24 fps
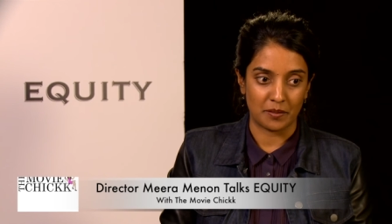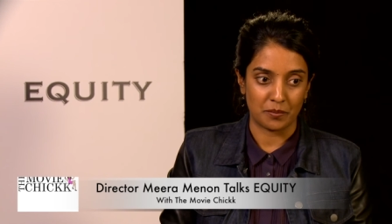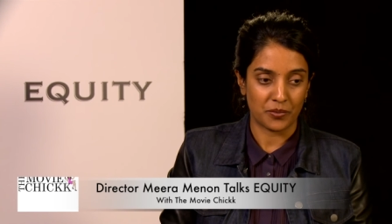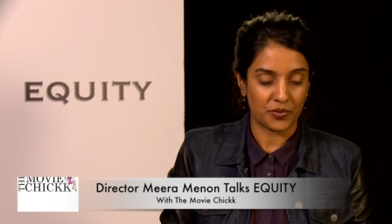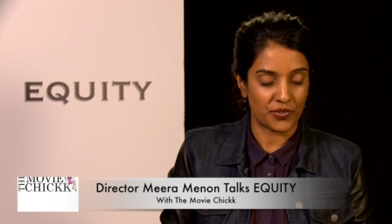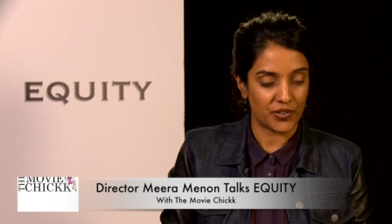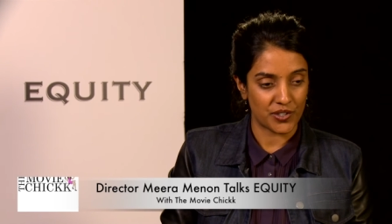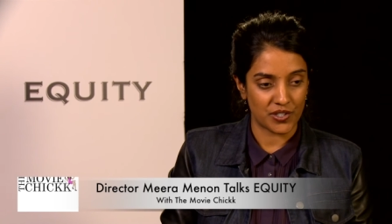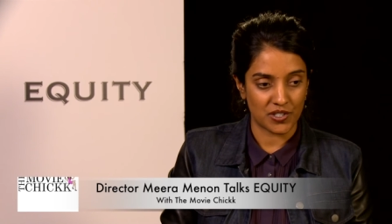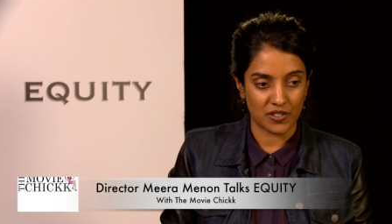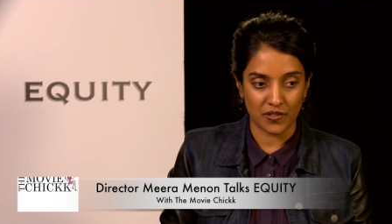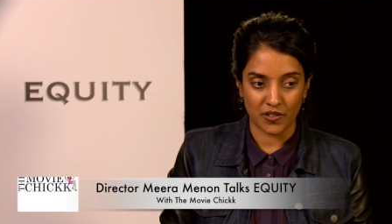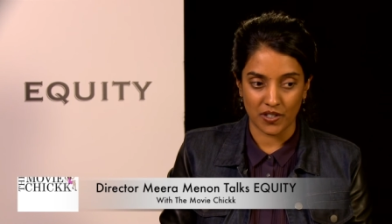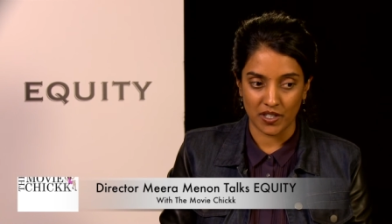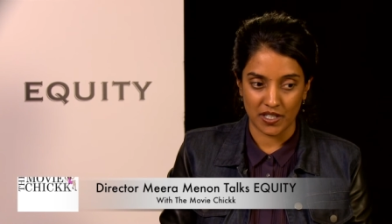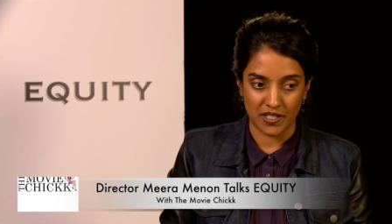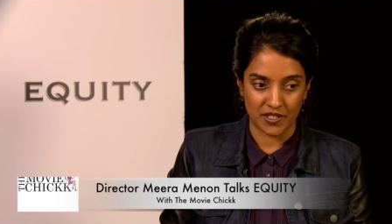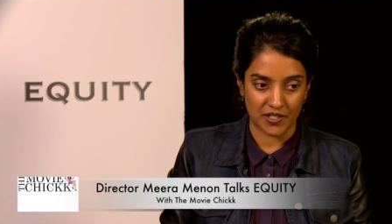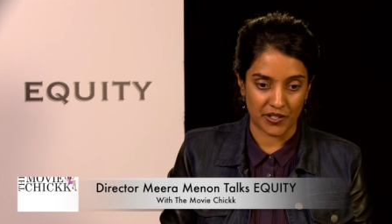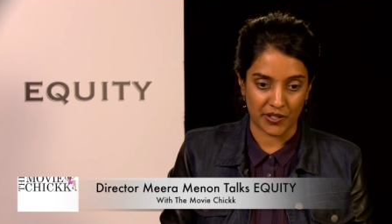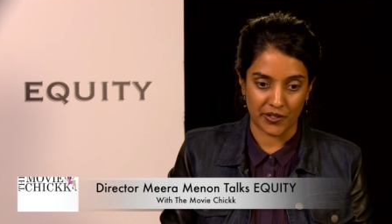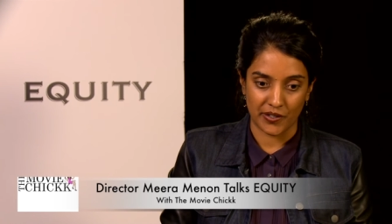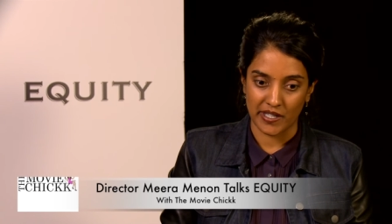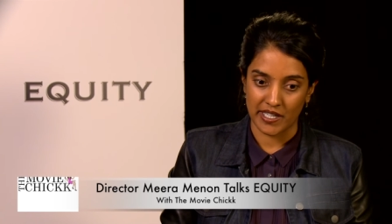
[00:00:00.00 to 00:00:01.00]
first of all,
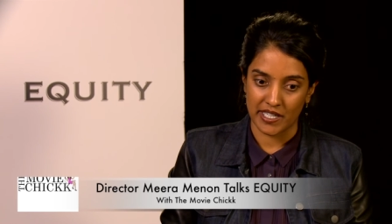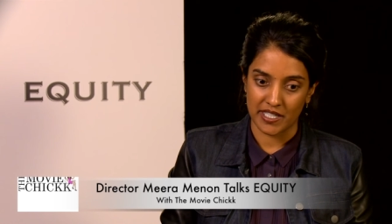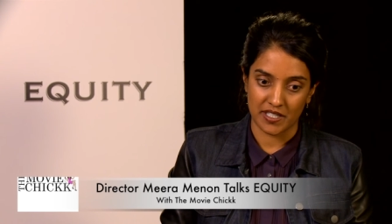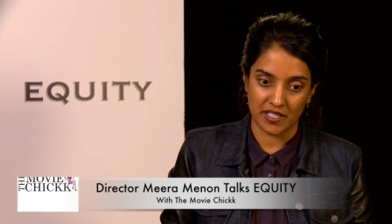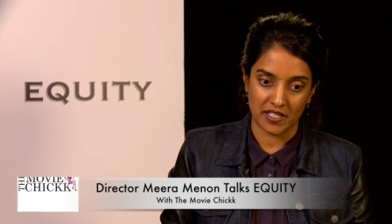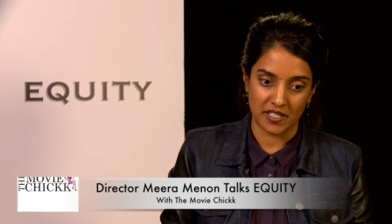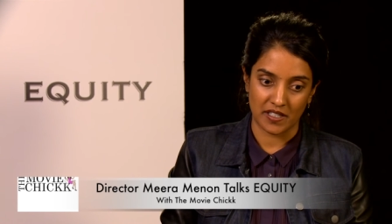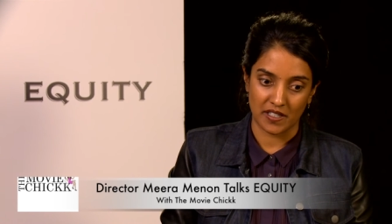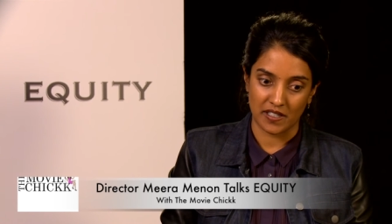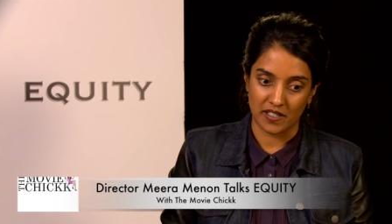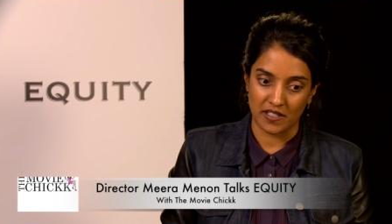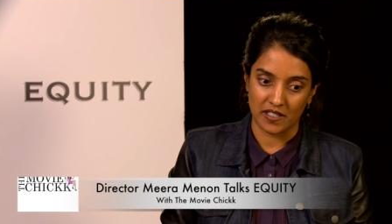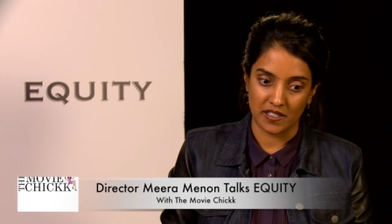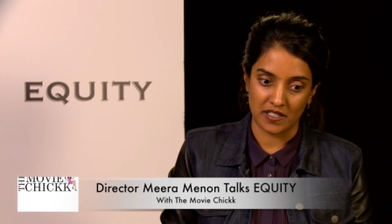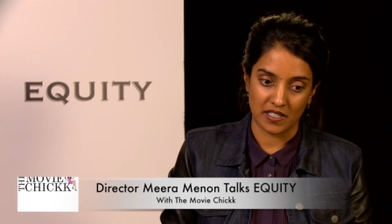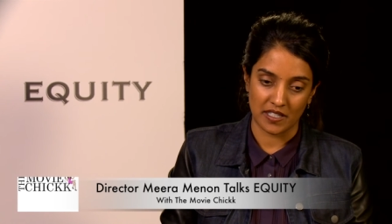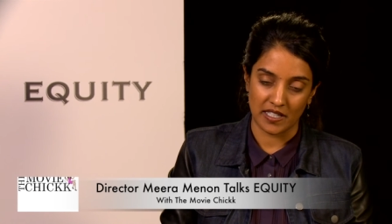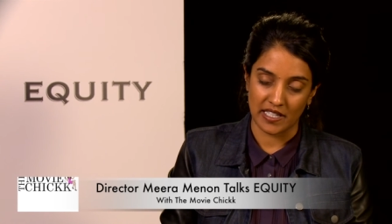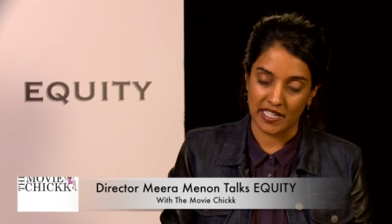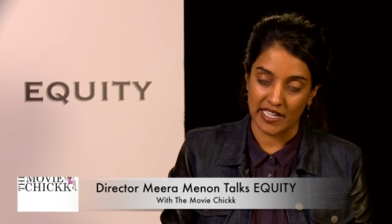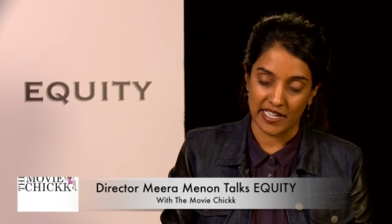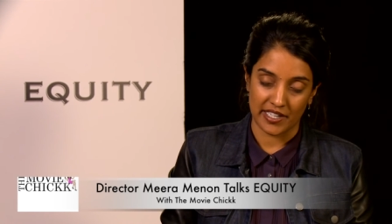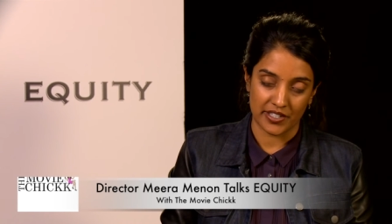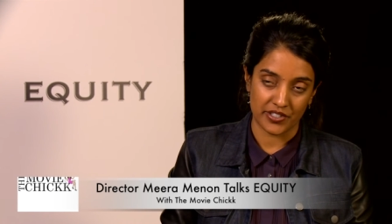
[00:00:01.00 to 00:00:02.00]
it's a credit to
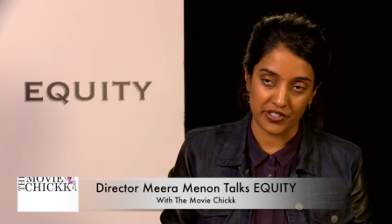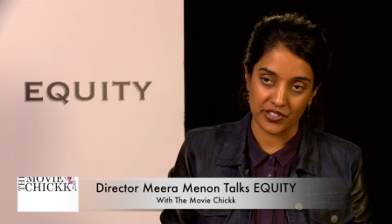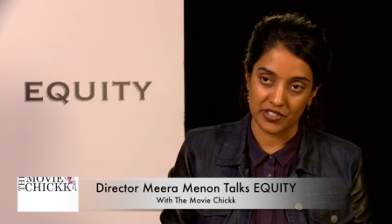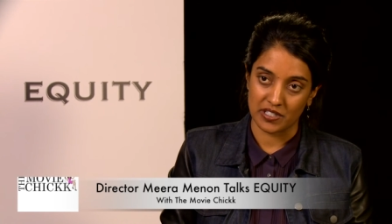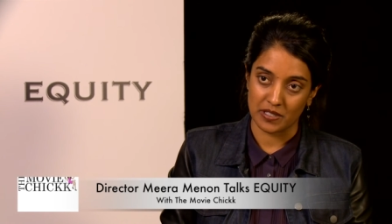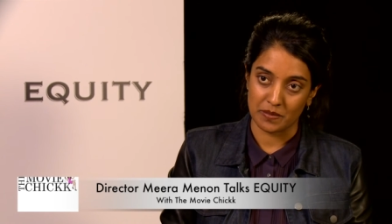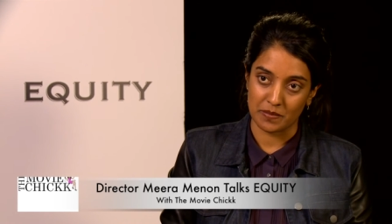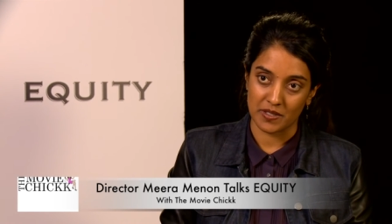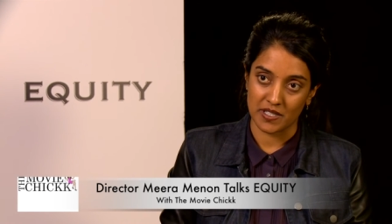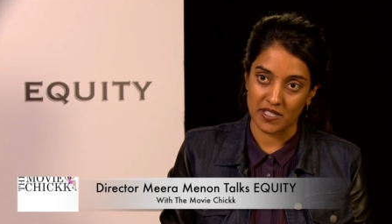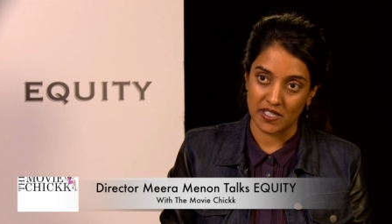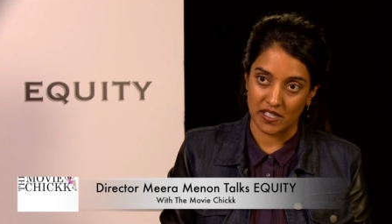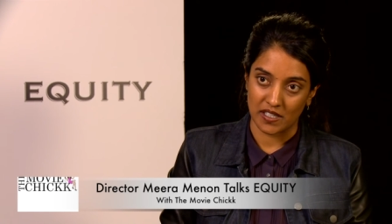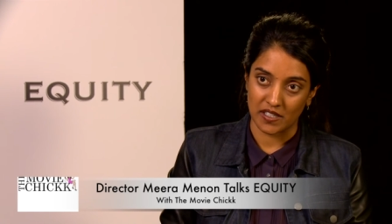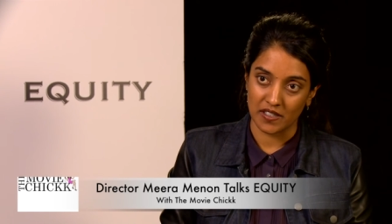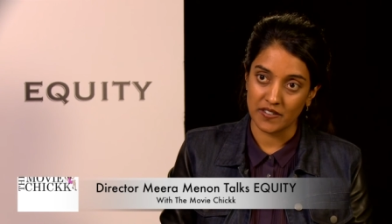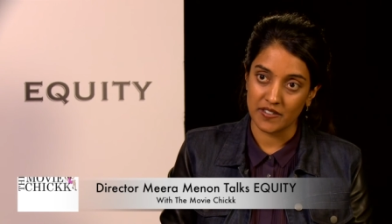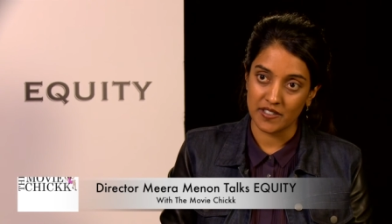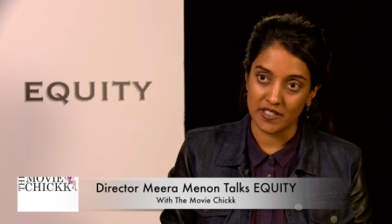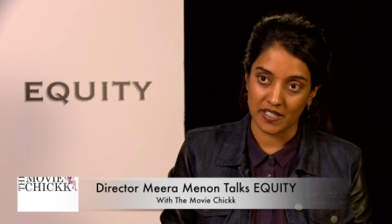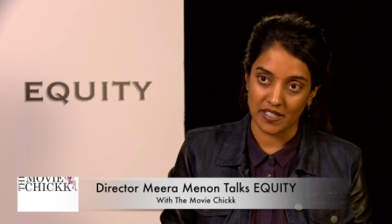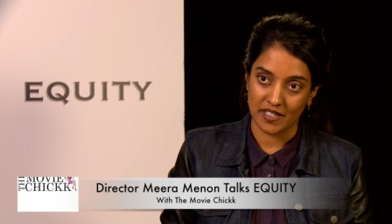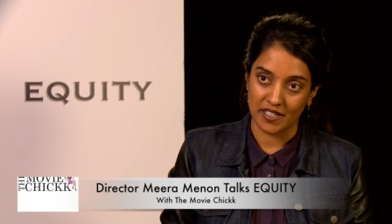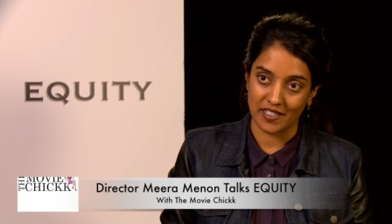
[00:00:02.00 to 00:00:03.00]
the actors
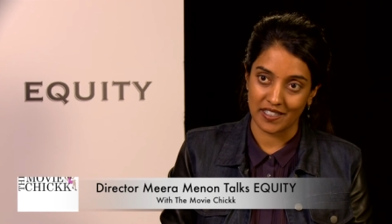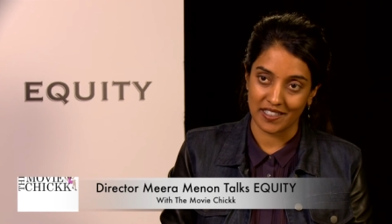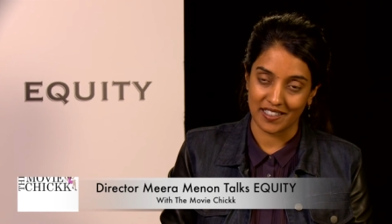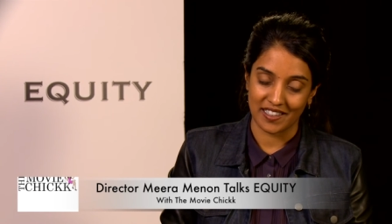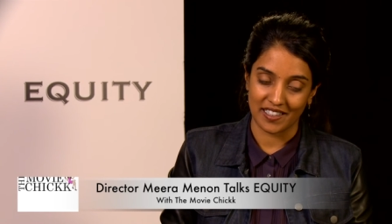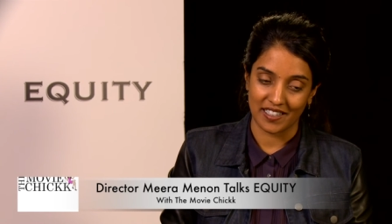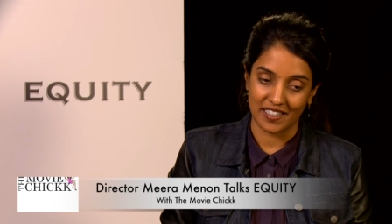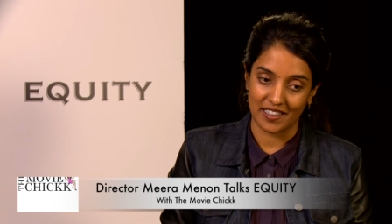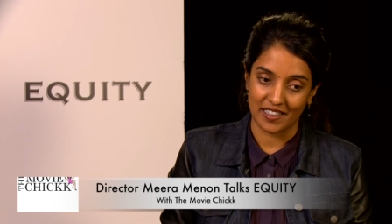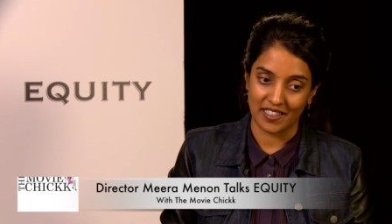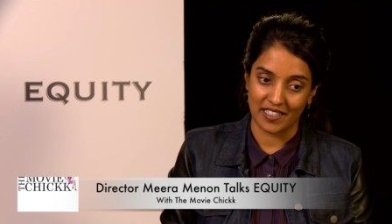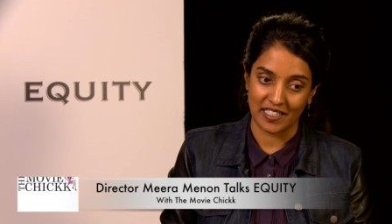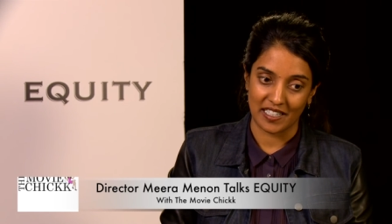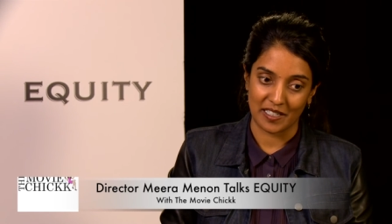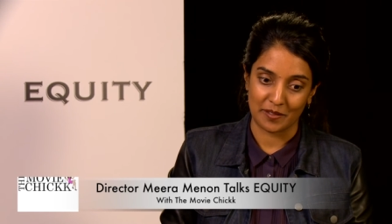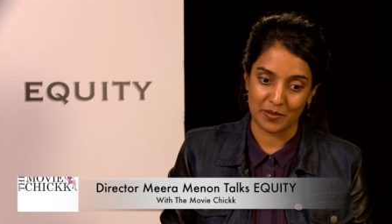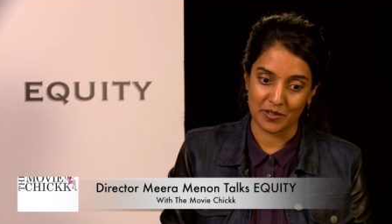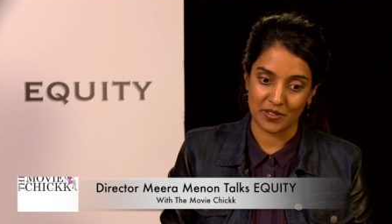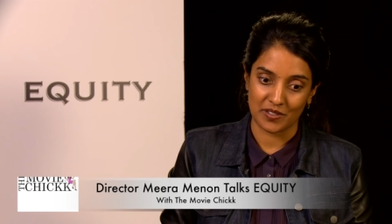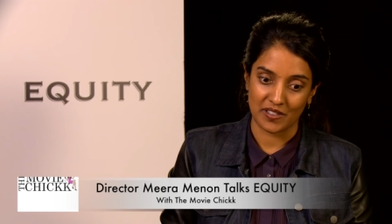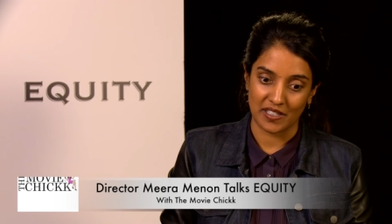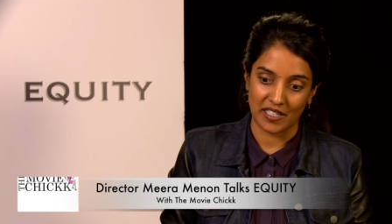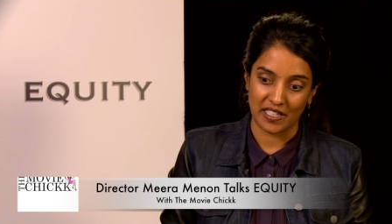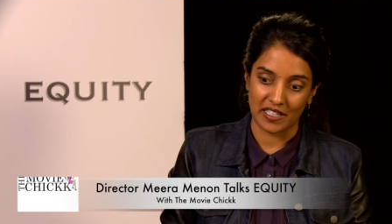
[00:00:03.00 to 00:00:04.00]
themselves. I think that
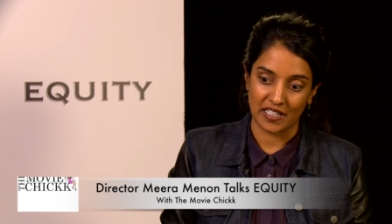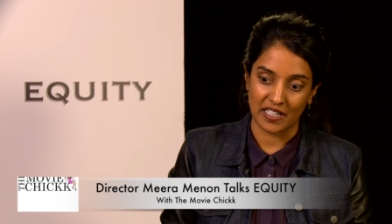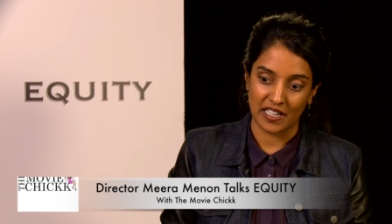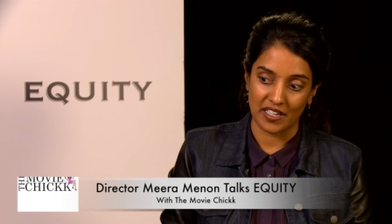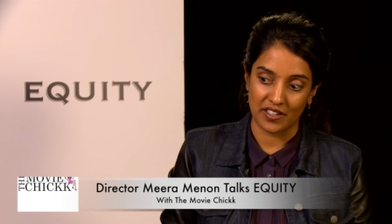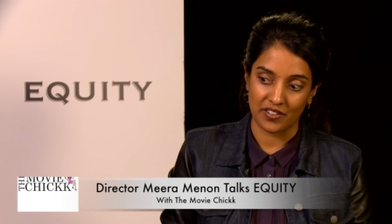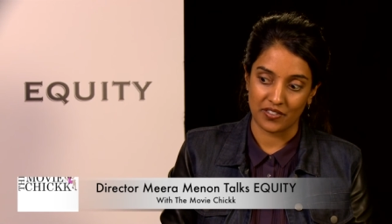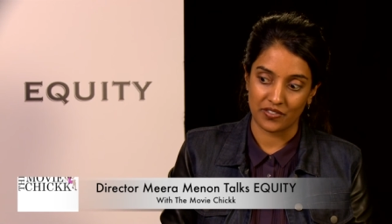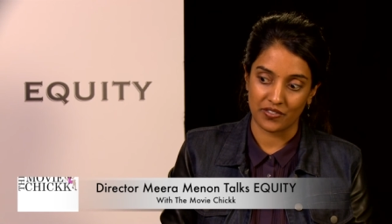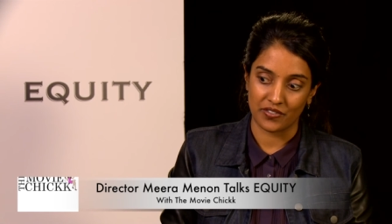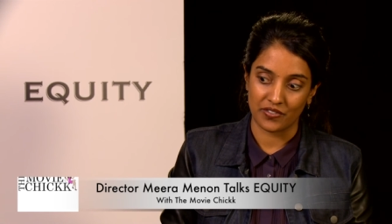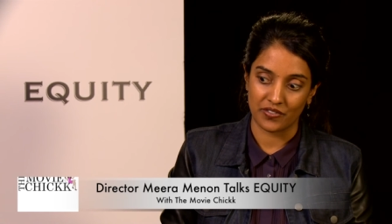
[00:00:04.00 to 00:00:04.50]
they gave,